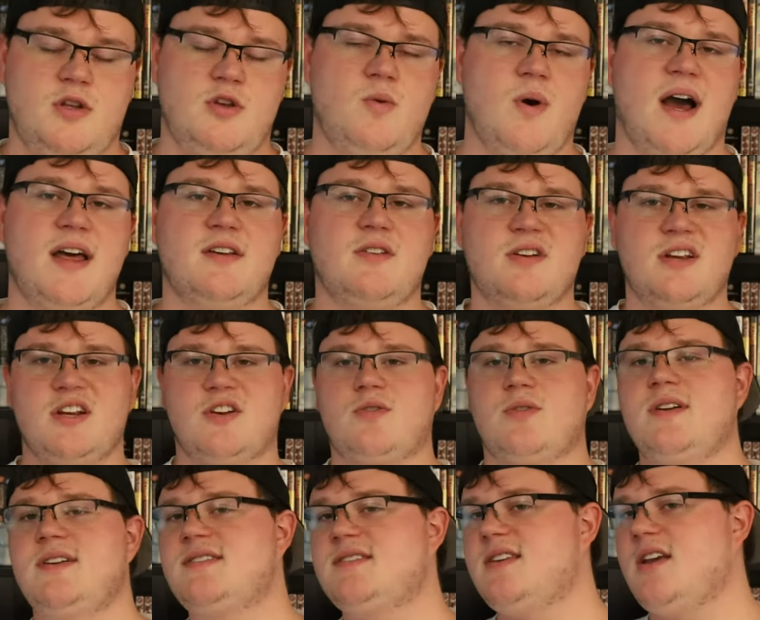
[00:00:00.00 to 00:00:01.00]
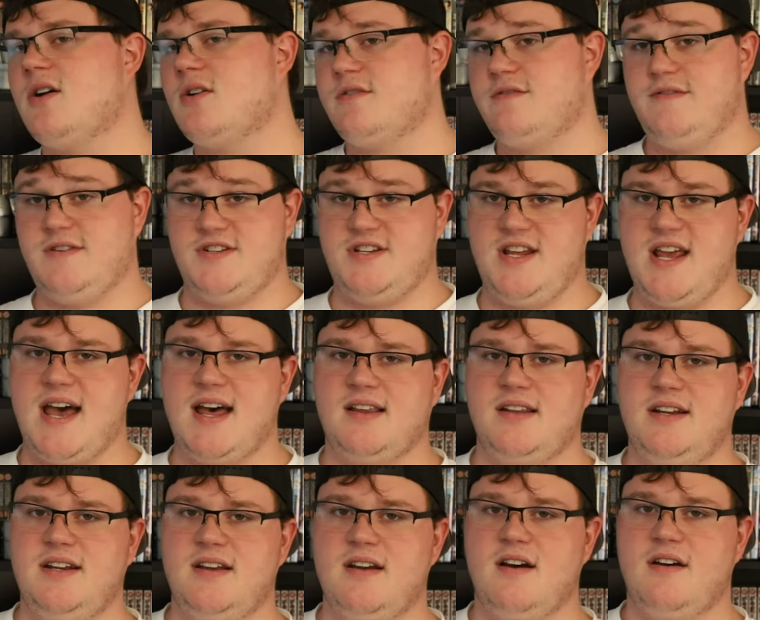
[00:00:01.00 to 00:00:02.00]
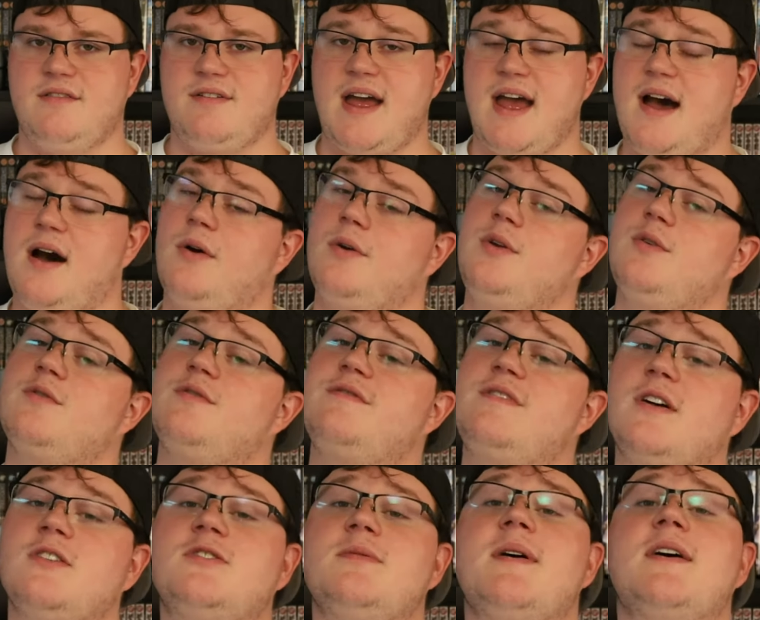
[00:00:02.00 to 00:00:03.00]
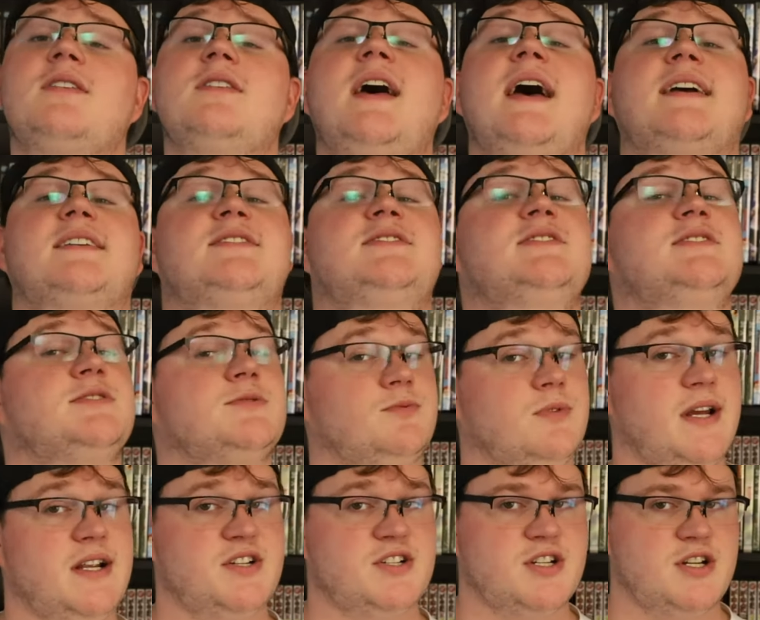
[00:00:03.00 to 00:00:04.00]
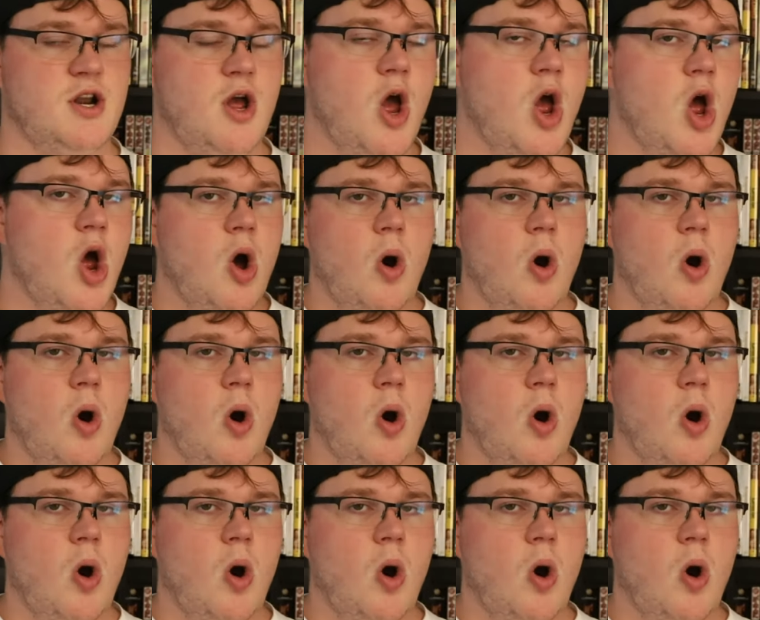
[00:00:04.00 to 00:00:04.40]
to either increase the artificiality of how you felt about X situation,